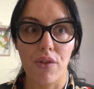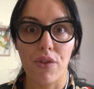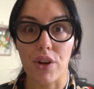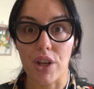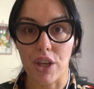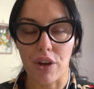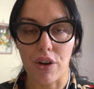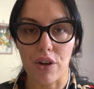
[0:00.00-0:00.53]
for
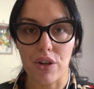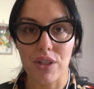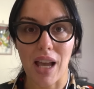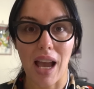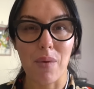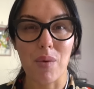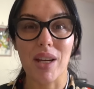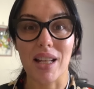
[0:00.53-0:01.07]
years,
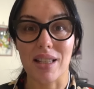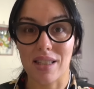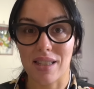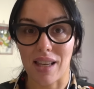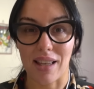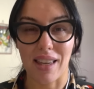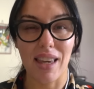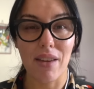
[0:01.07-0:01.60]
I would get
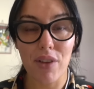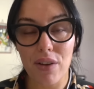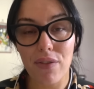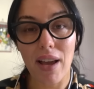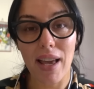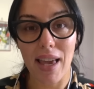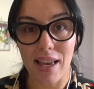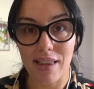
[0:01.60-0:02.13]
sick. Even if
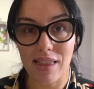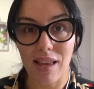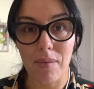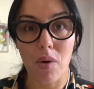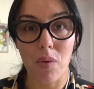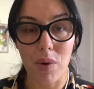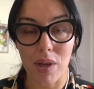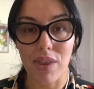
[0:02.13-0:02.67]
I ate
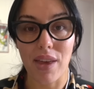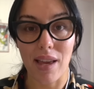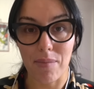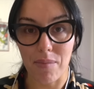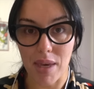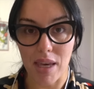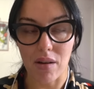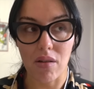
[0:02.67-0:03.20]
them with a
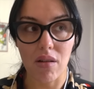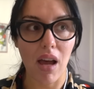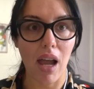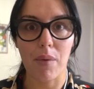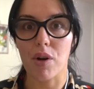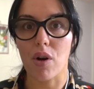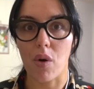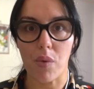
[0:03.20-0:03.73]
meal, I
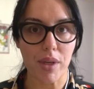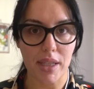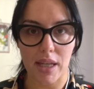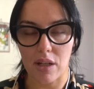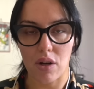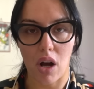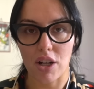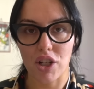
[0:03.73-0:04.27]
would always
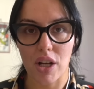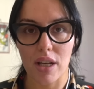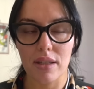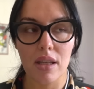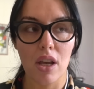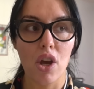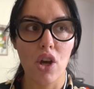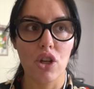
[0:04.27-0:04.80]
get
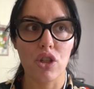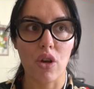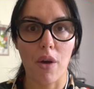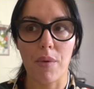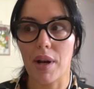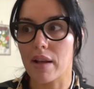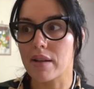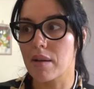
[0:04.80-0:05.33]
nauseous. So I
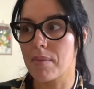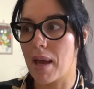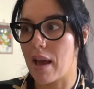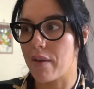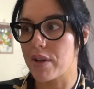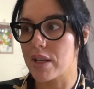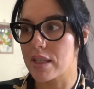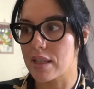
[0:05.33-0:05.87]
would end up
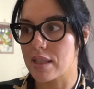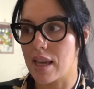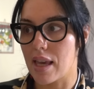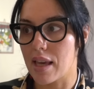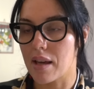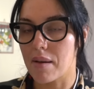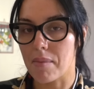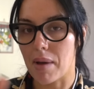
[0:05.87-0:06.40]
having to
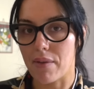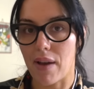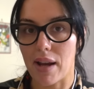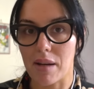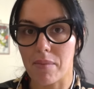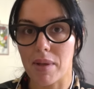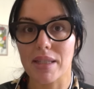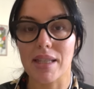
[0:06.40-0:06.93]
take my
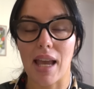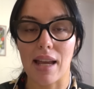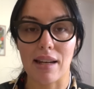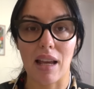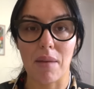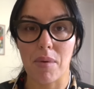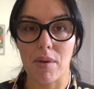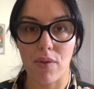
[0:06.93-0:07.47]
vitamins at
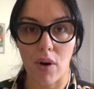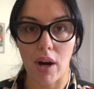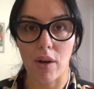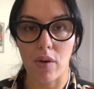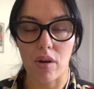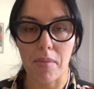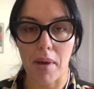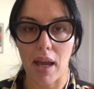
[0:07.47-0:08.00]
night before I
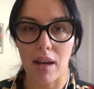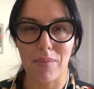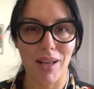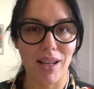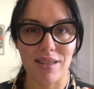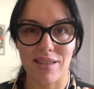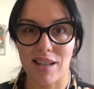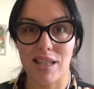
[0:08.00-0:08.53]
go to bed
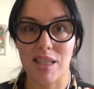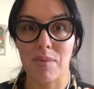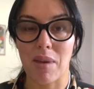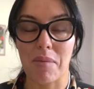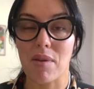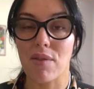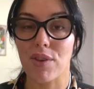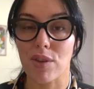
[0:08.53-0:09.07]
because they just
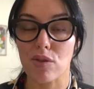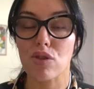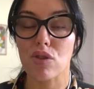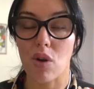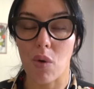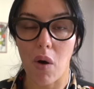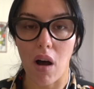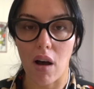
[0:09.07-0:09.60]
made me feel
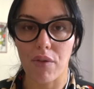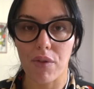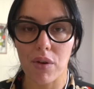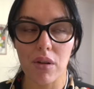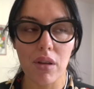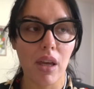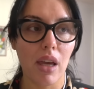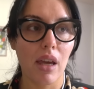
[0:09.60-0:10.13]
so
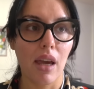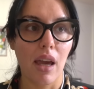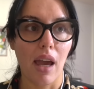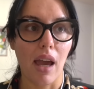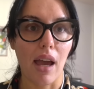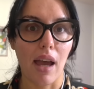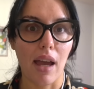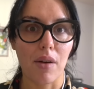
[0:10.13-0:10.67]
awful.
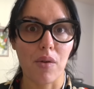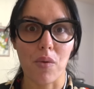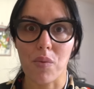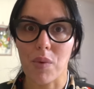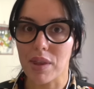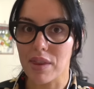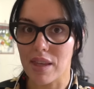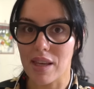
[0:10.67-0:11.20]
And
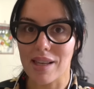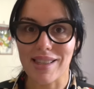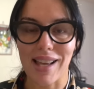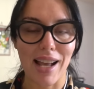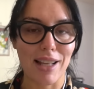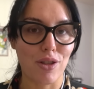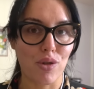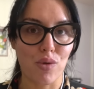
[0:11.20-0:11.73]
with these,
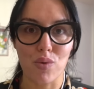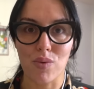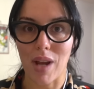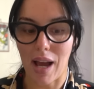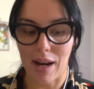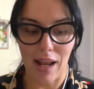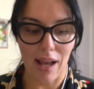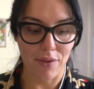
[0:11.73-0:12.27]
I do
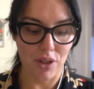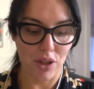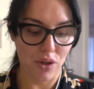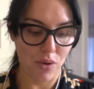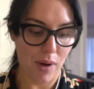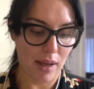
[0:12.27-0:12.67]
not have to do